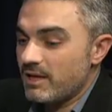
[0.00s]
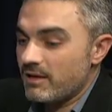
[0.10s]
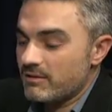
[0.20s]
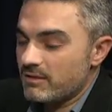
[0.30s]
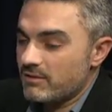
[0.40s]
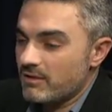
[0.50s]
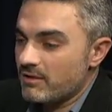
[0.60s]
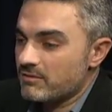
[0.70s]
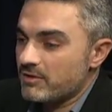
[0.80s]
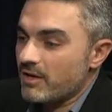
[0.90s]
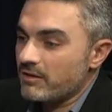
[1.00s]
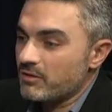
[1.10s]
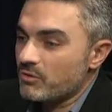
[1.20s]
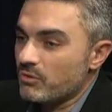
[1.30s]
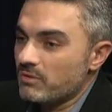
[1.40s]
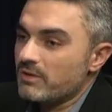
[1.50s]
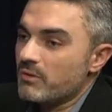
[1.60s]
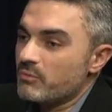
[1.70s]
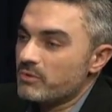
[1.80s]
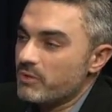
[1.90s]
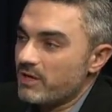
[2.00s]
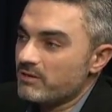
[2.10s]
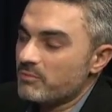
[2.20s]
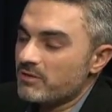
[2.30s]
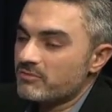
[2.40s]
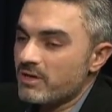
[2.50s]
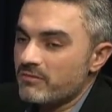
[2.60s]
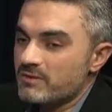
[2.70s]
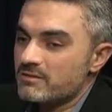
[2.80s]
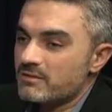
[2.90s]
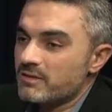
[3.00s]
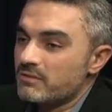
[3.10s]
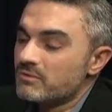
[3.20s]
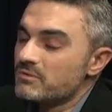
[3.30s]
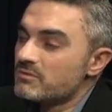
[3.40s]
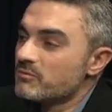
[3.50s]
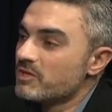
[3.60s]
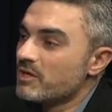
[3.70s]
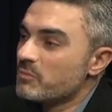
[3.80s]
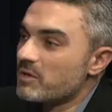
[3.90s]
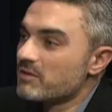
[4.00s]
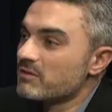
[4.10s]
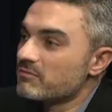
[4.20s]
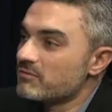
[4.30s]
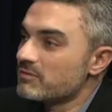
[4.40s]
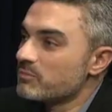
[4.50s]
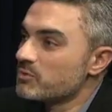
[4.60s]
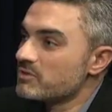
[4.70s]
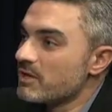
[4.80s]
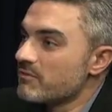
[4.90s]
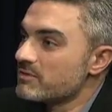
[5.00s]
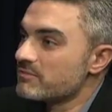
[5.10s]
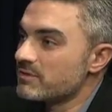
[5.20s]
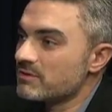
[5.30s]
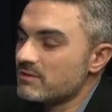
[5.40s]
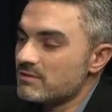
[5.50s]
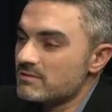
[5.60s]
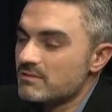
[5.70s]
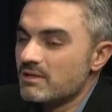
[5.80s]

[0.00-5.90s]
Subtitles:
and the dining hall now where we had the blood drive yesterday, it used to be a parking for the post office vehicles.